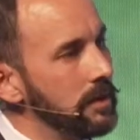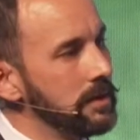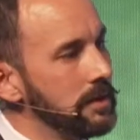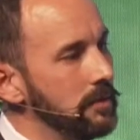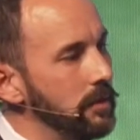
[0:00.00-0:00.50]

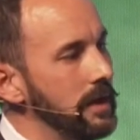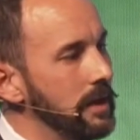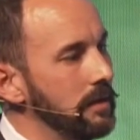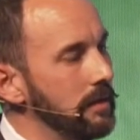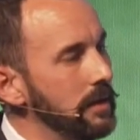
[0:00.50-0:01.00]
Because the
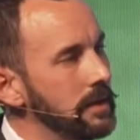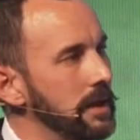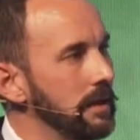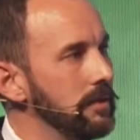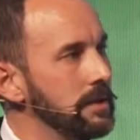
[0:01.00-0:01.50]
week that
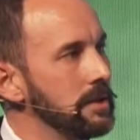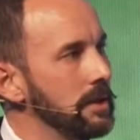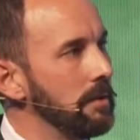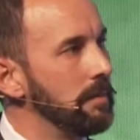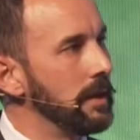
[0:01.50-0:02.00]
this television
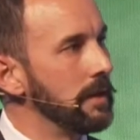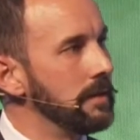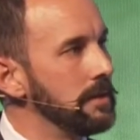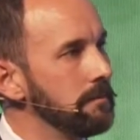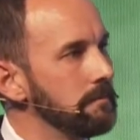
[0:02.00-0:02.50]
show
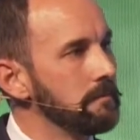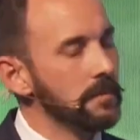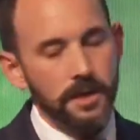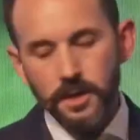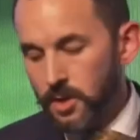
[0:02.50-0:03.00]
appeared,
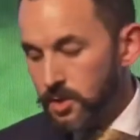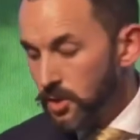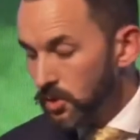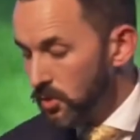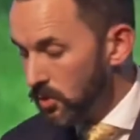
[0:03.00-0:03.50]

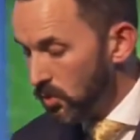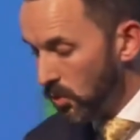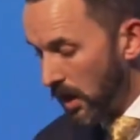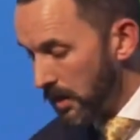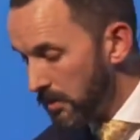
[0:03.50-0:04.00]
two
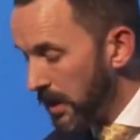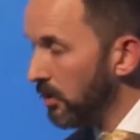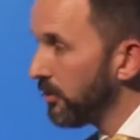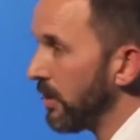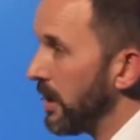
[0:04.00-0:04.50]
white
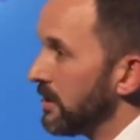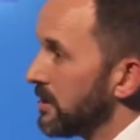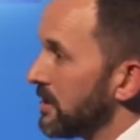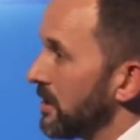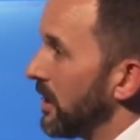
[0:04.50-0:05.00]
male
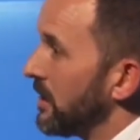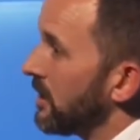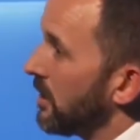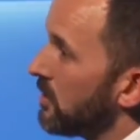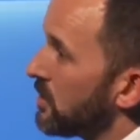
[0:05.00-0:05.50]
friends
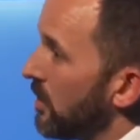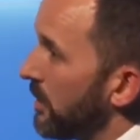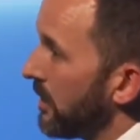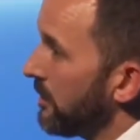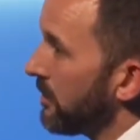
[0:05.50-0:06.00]
decided to go
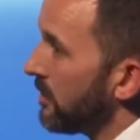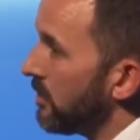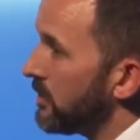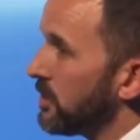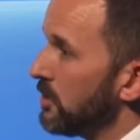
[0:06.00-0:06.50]
swimming
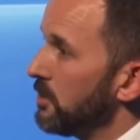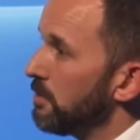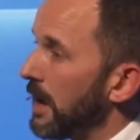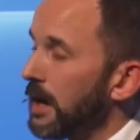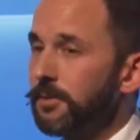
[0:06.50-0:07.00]
with
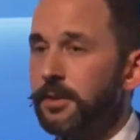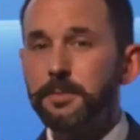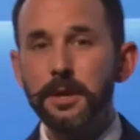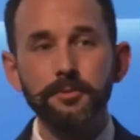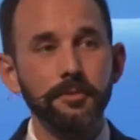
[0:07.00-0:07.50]
two black
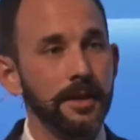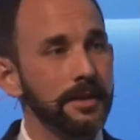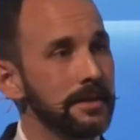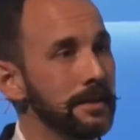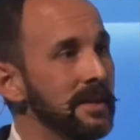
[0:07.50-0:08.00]
female
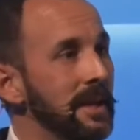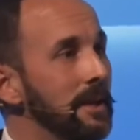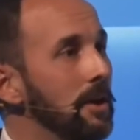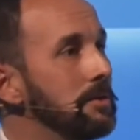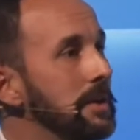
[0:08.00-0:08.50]
friends
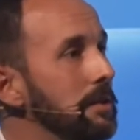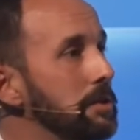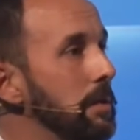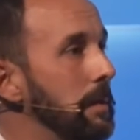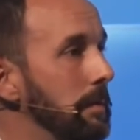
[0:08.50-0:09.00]
in a
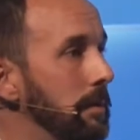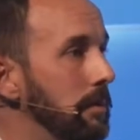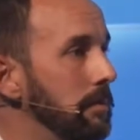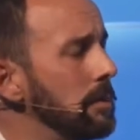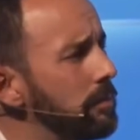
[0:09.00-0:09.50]
hotel swimming
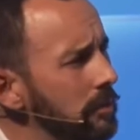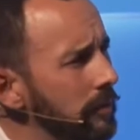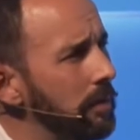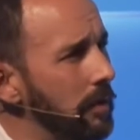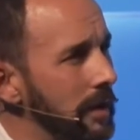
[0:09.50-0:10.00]
pool to
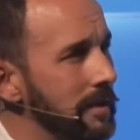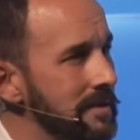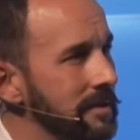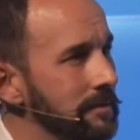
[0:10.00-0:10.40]
prove a point